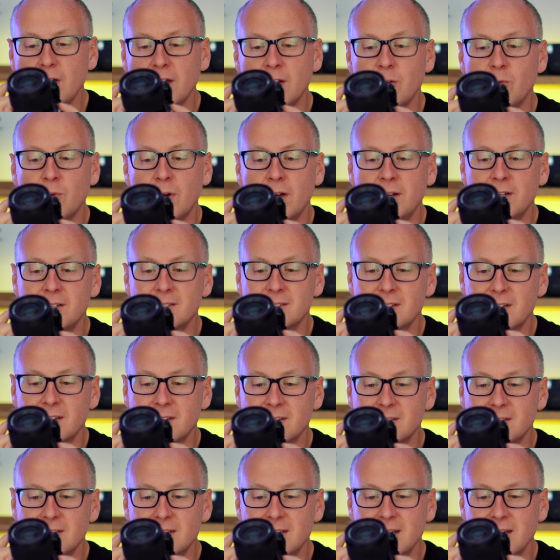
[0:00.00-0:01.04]
and one is
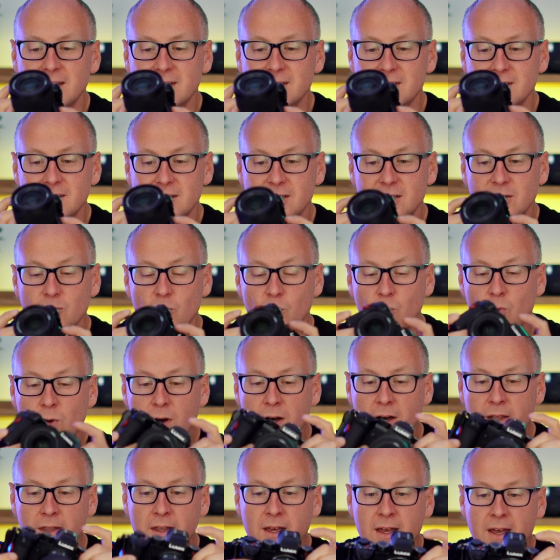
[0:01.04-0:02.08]

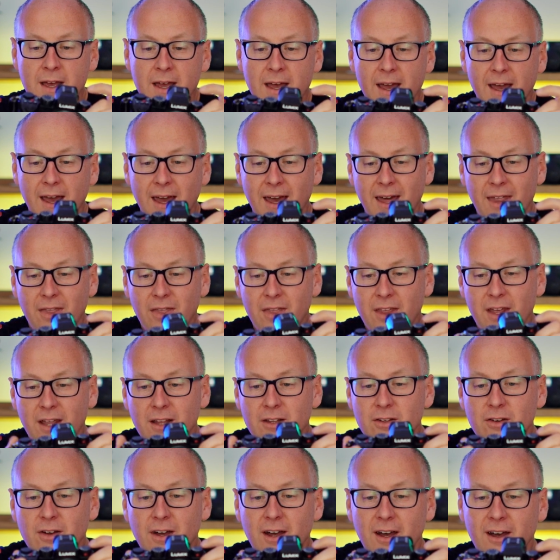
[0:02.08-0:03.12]
SDXC1. And then
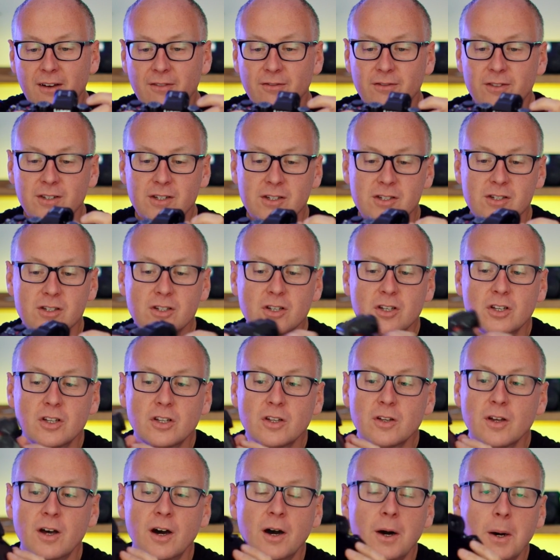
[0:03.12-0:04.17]
you have this
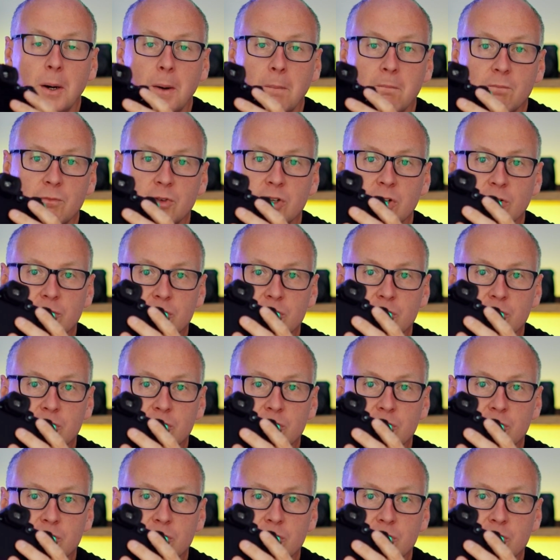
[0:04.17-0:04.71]
you know,